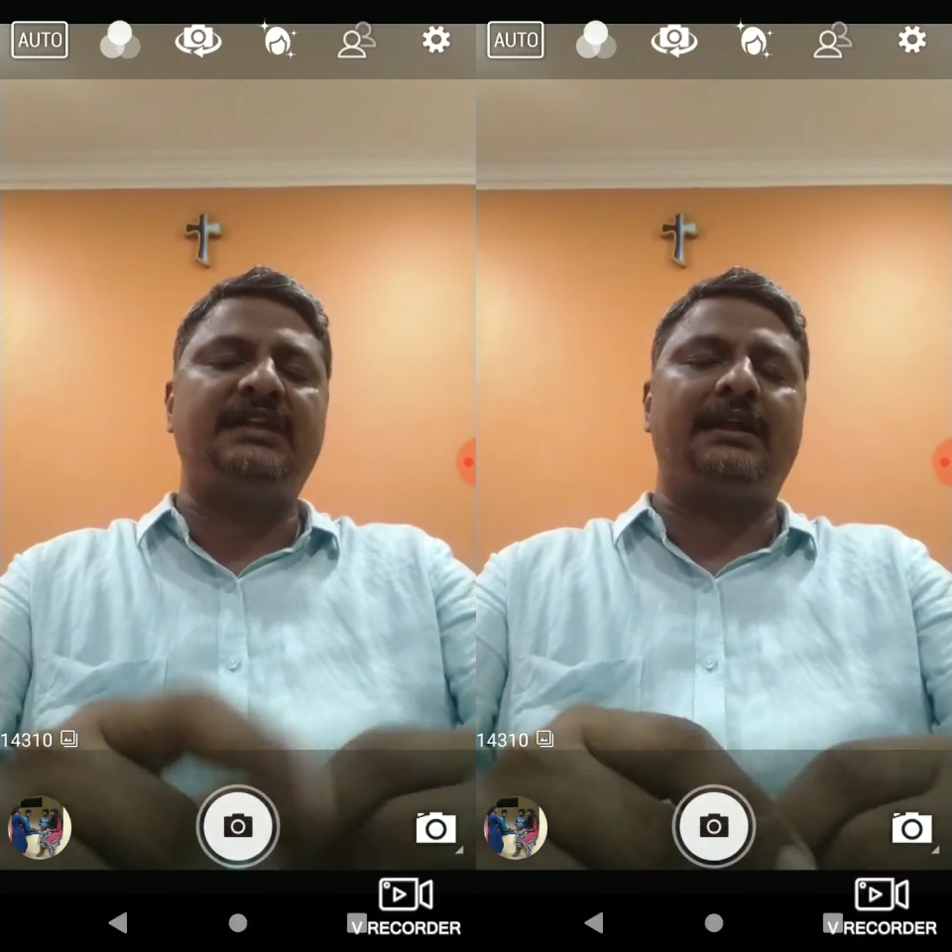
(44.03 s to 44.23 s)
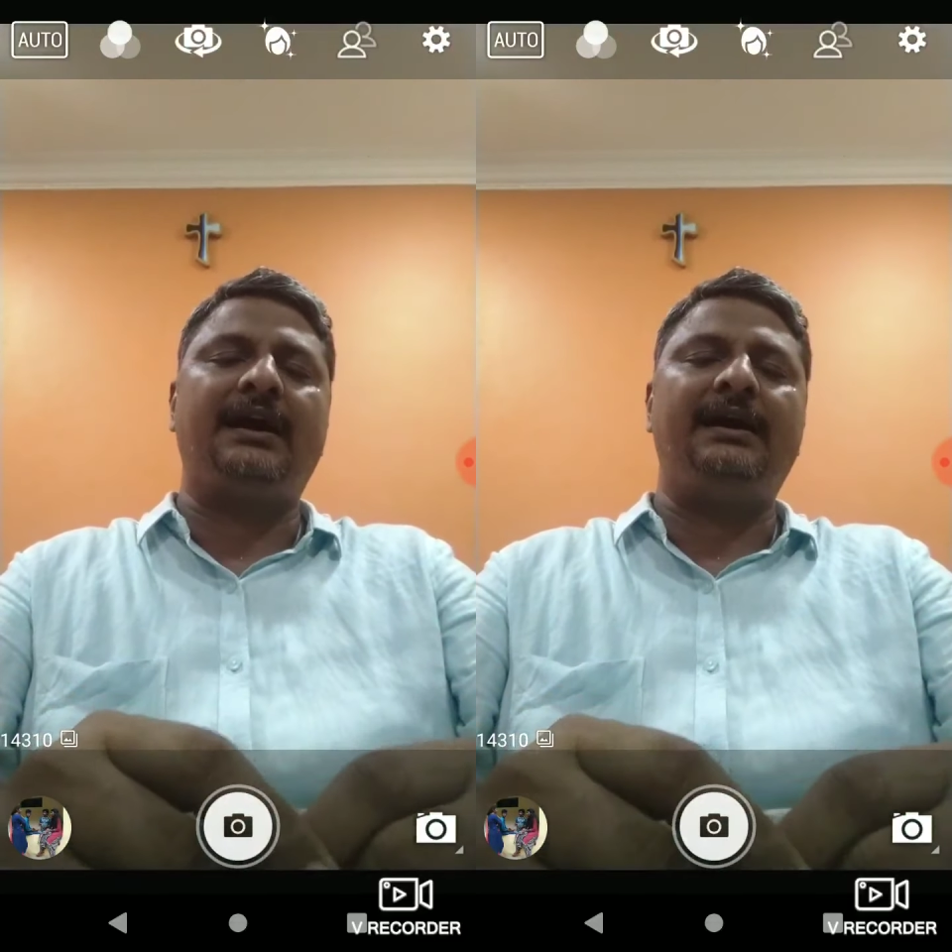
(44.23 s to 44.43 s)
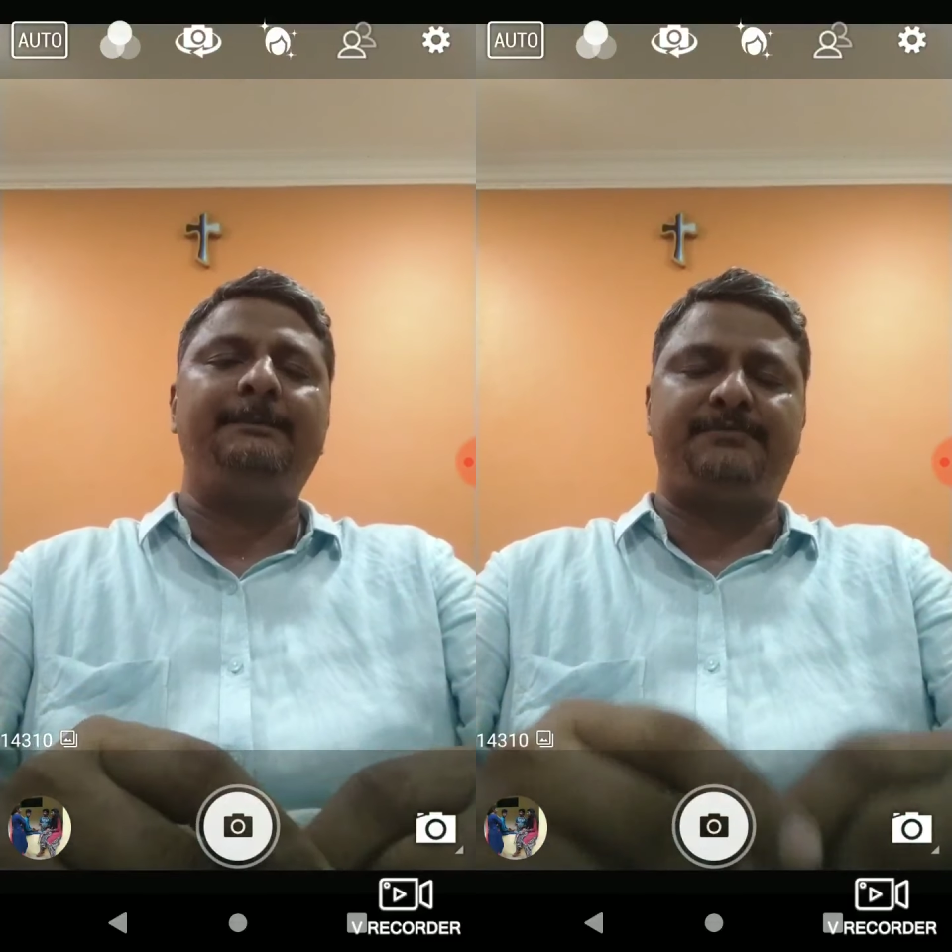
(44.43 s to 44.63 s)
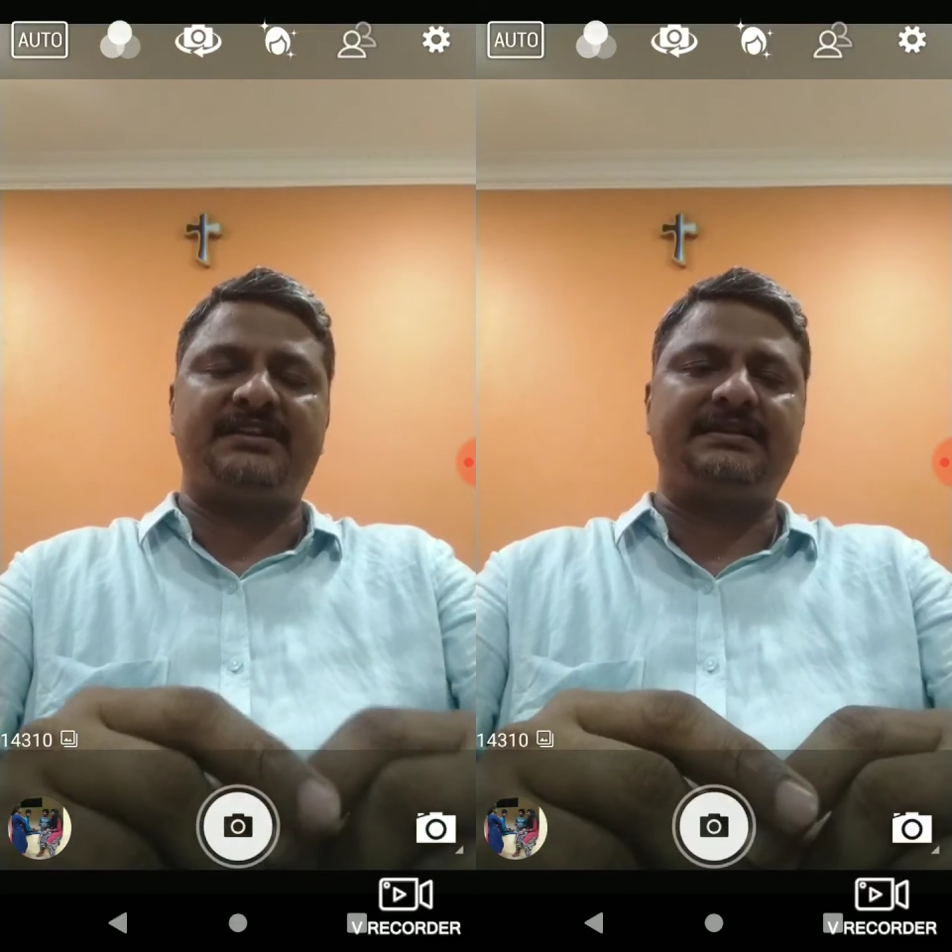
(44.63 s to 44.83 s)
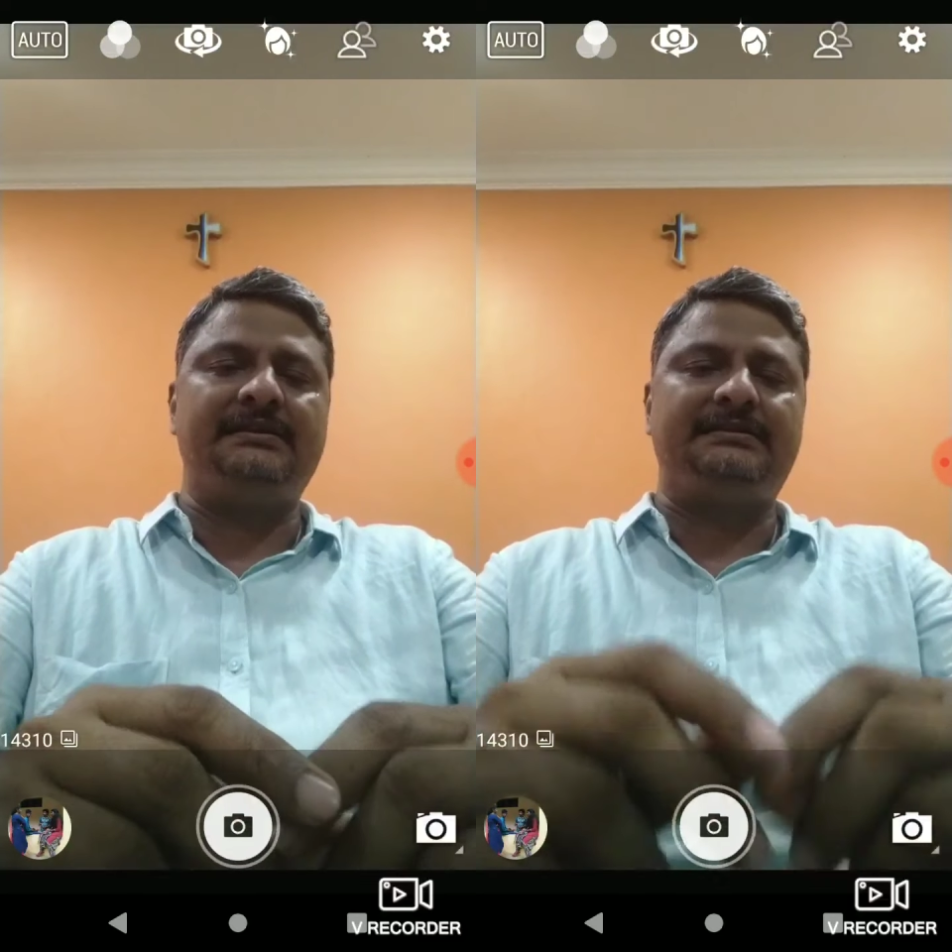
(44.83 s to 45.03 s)
that are
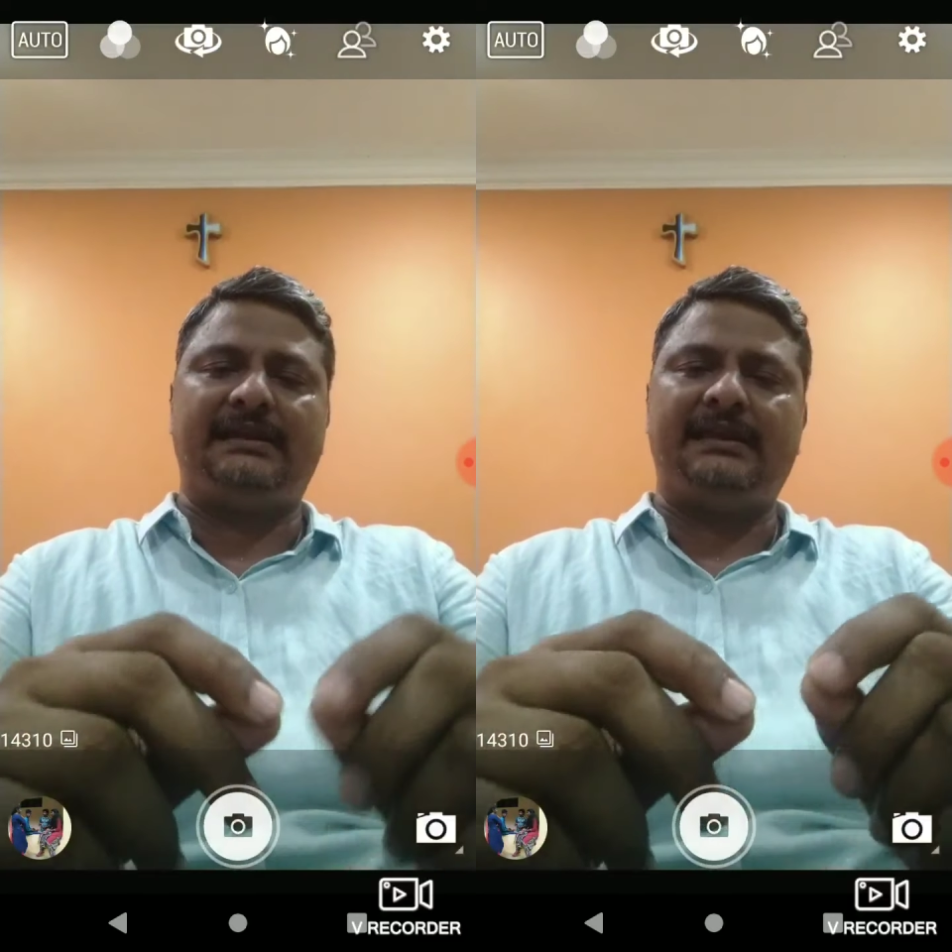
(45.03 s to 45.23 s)
present